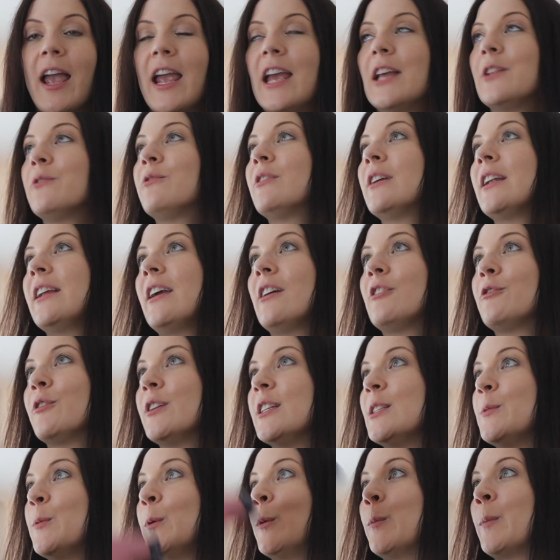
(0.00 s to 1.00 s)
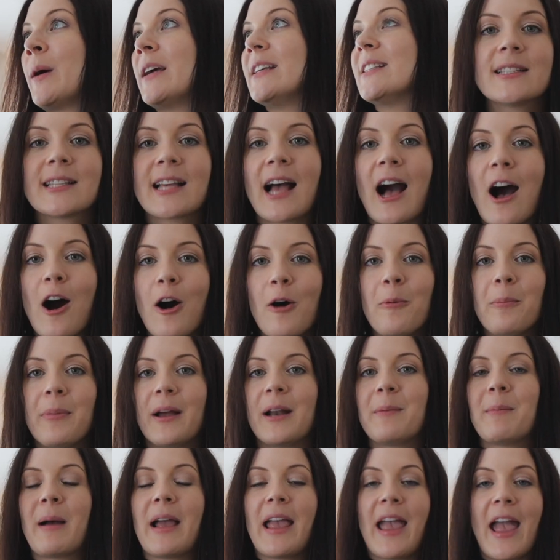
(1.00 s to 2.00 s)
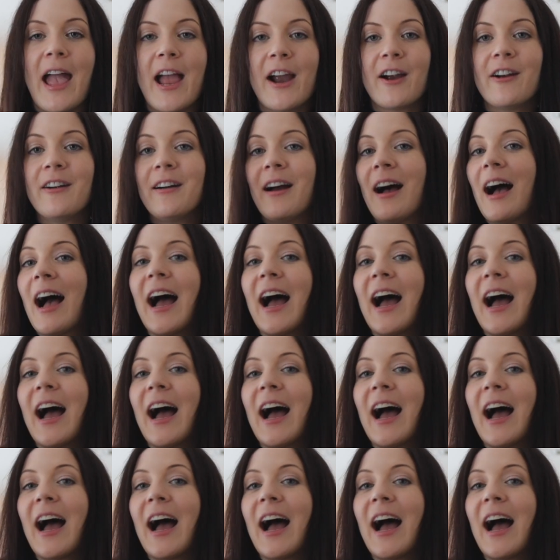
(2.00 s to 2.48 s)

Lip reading: it really agrees with my scalp and my hair.